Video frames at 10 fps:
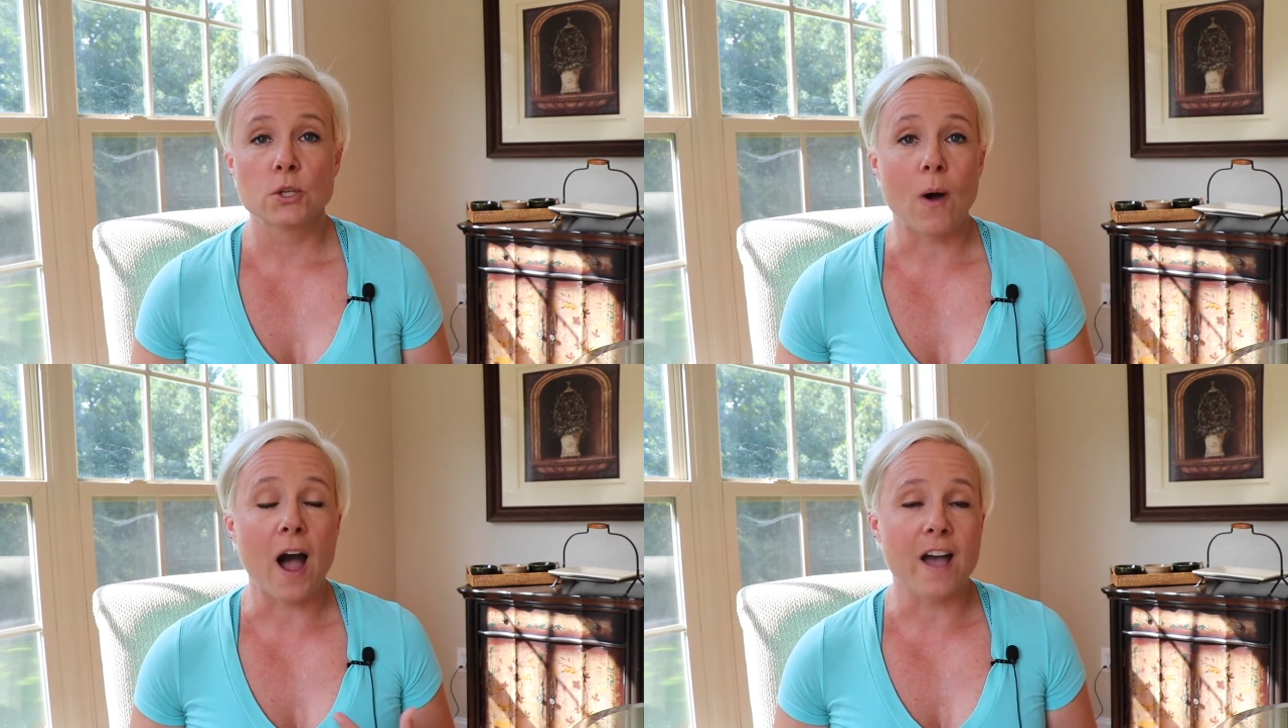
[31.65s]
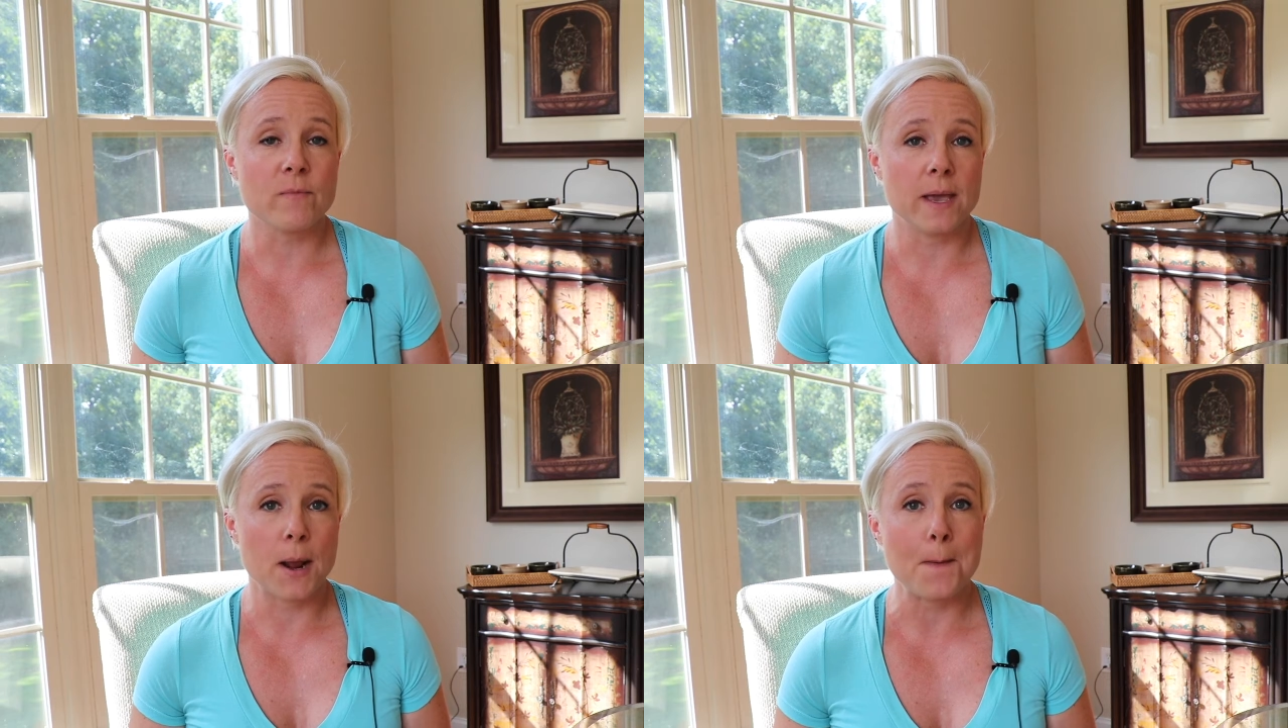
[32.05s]
So I've
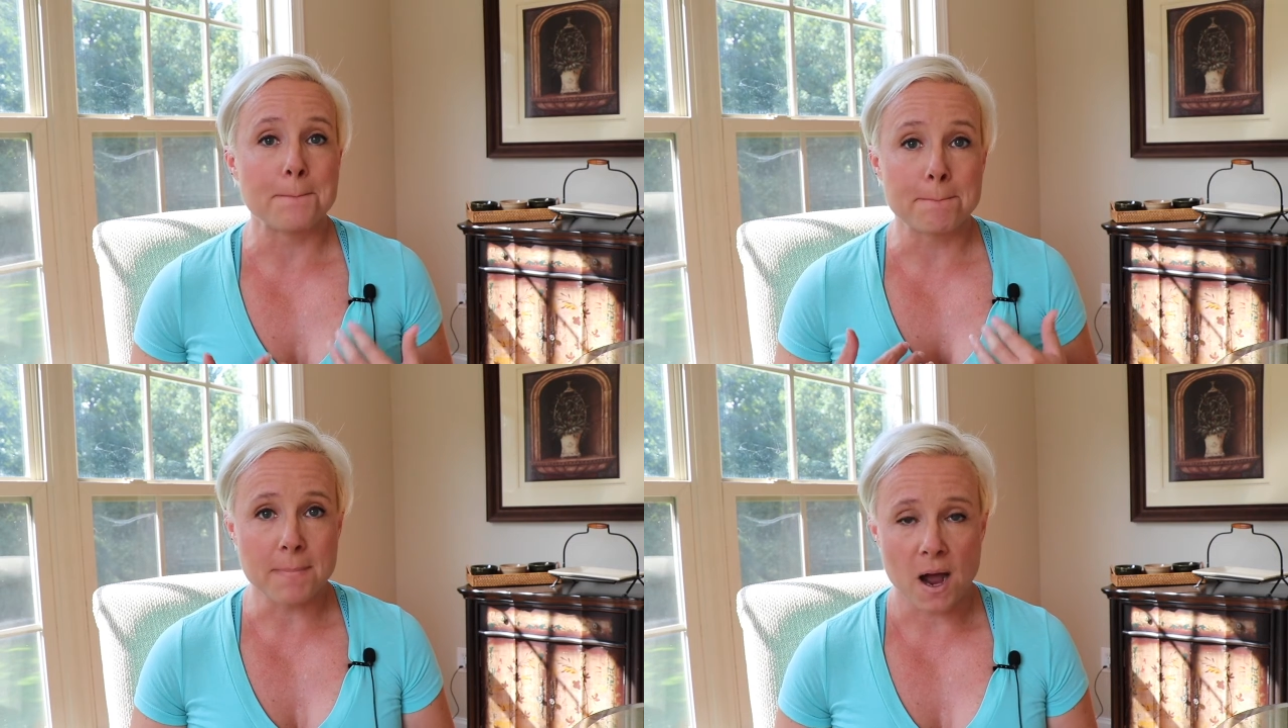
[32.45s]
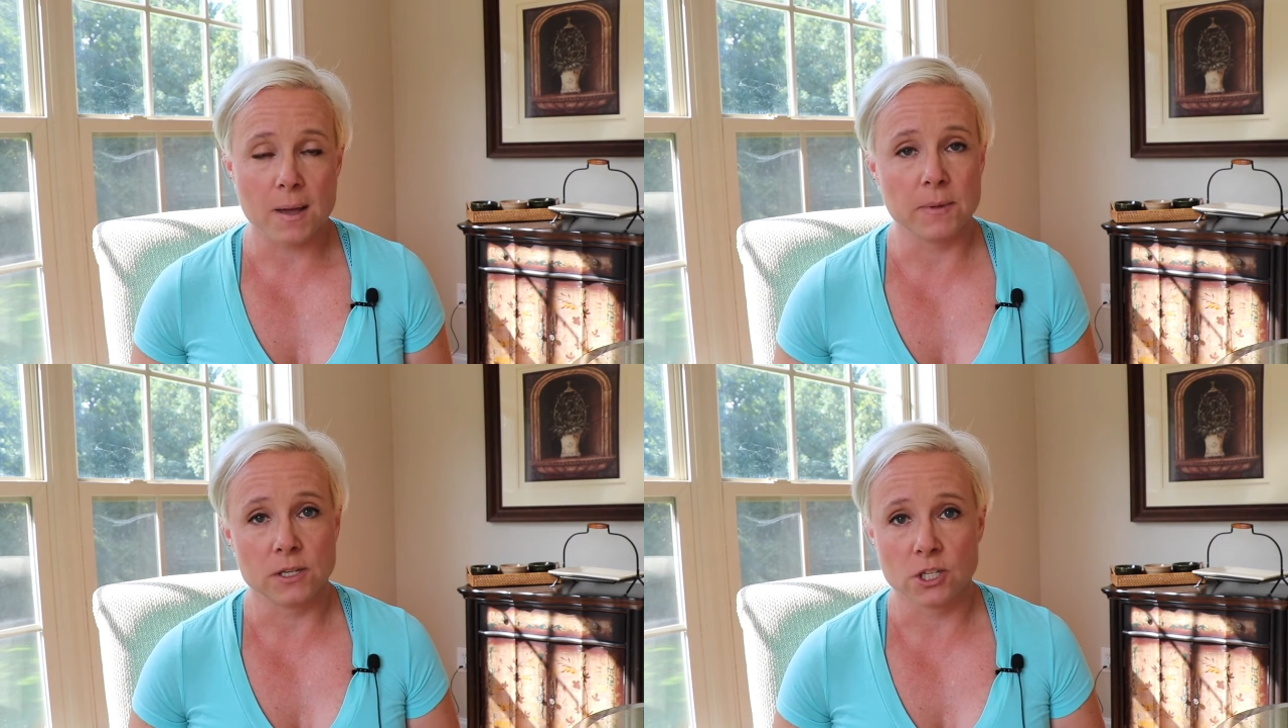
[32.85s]
made it my
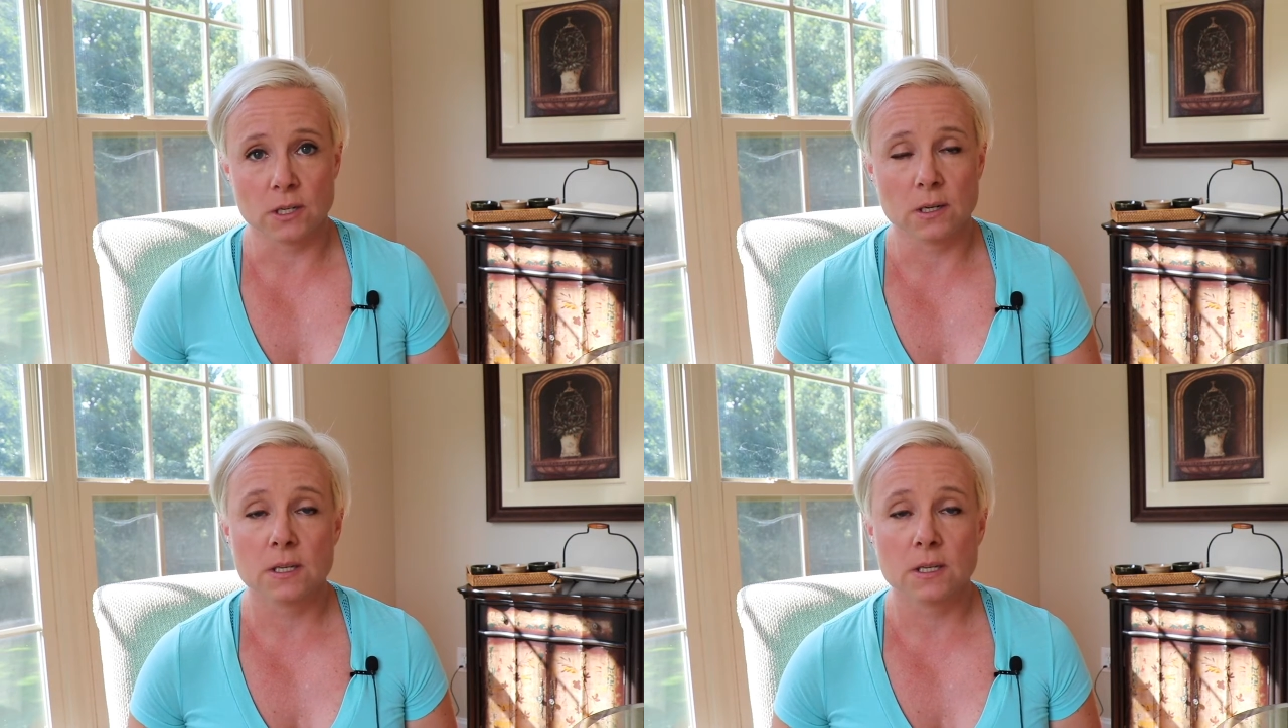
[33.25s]
mission